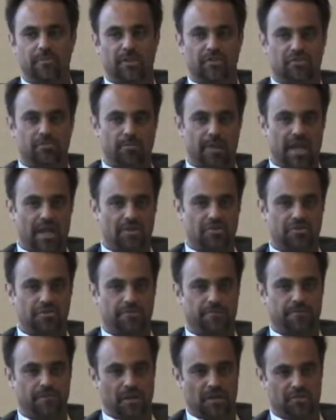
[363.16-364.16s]
mismanaged the
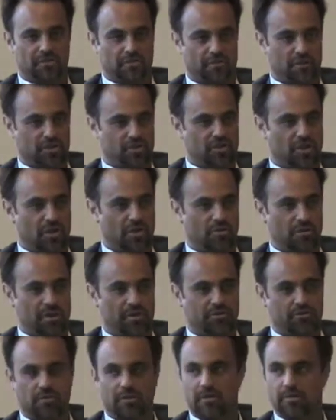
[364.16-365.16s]
funds of the
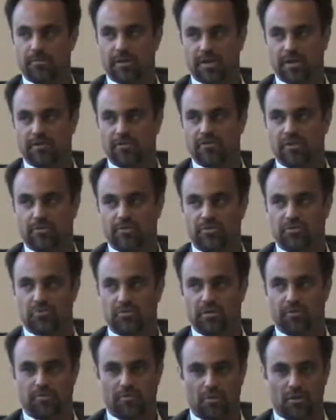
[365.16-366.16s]
charities or committed some
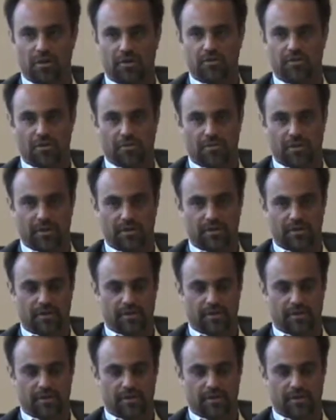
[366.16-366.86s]
sort of wrongdoing.